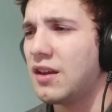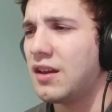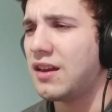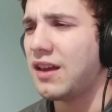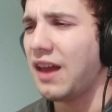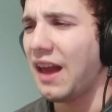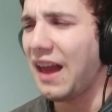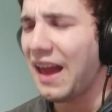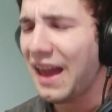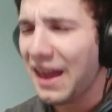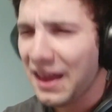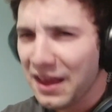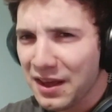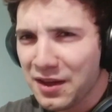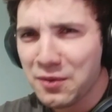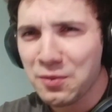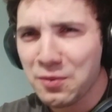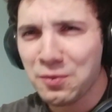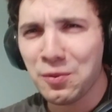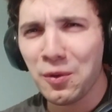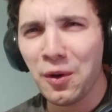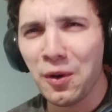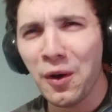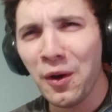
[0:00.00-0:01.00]

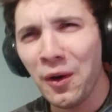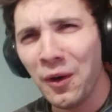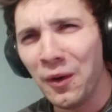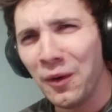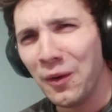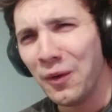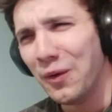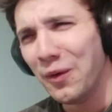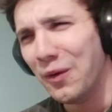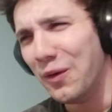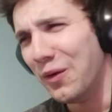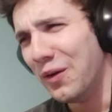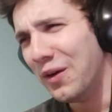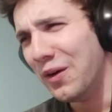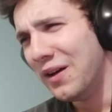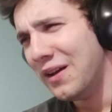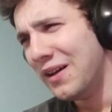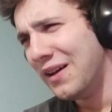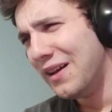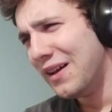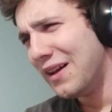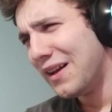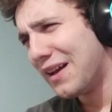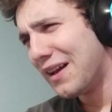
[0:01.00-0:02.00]
Cake, bro!
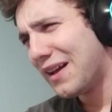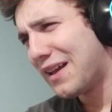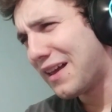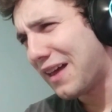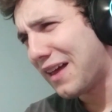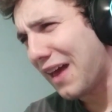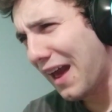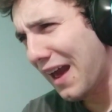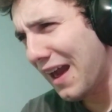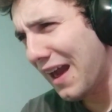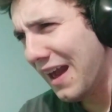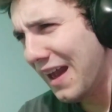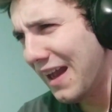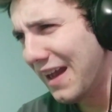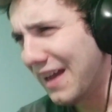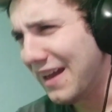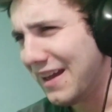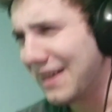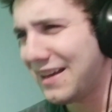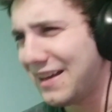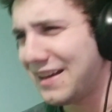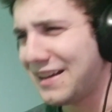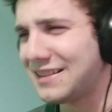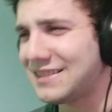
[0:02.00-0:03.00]

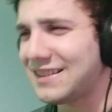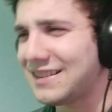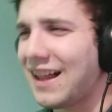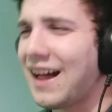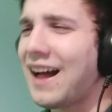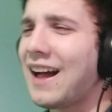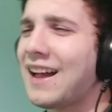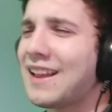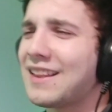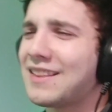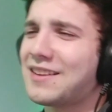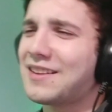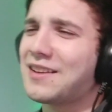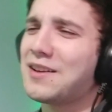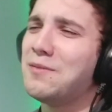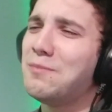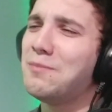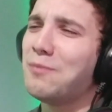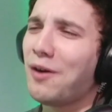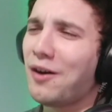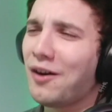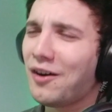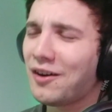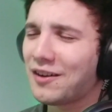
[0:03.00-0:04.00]
Cake, lad,
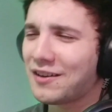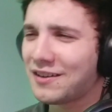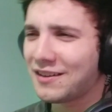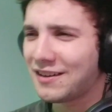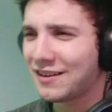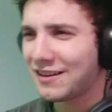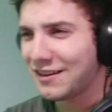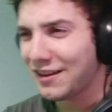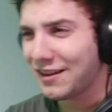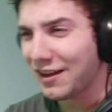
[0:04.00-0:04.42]
come on.